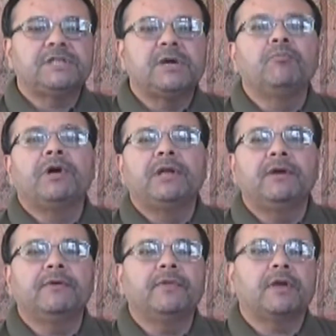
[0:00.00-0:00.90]
someone
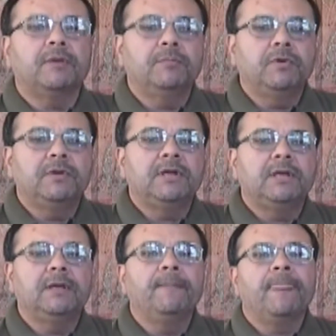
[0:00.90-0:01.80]
here in the
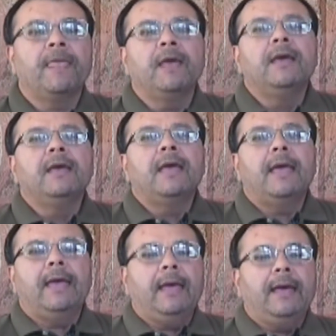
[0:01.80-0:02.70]
community,
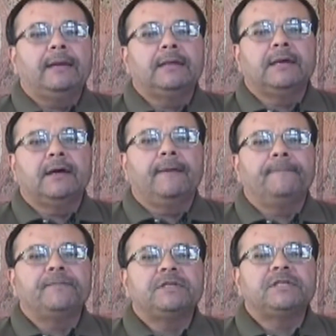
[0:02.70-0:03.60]
and
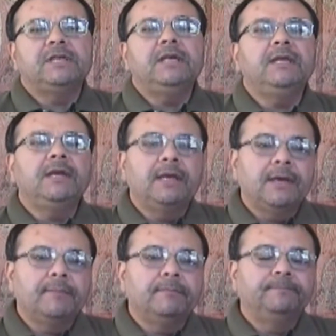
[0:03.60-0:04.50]
um, seeing
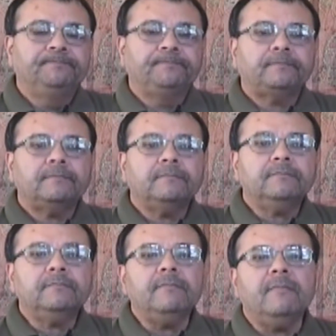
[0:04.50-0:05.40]
him
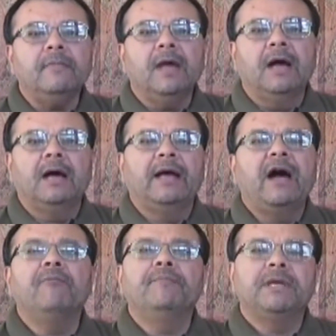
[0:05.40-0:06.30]
uh,
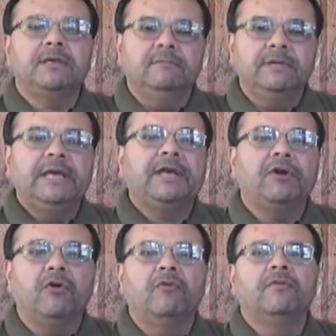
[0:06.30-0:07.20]
helped me get
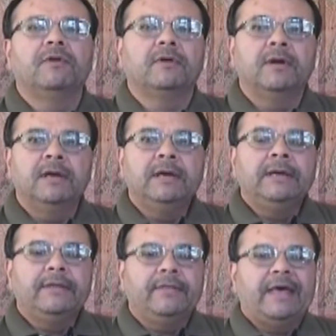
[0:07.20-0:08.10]
over
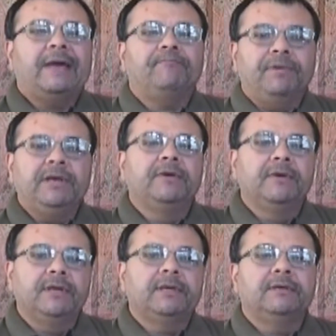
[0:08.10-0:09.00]
that
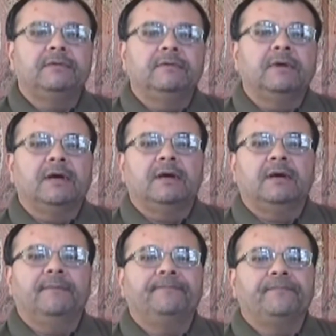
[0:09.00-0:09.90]
period
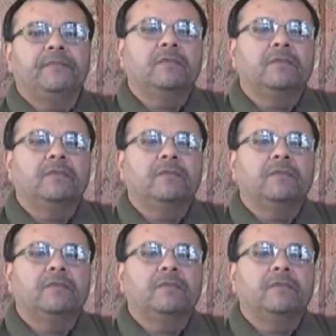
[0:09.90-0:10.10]
um,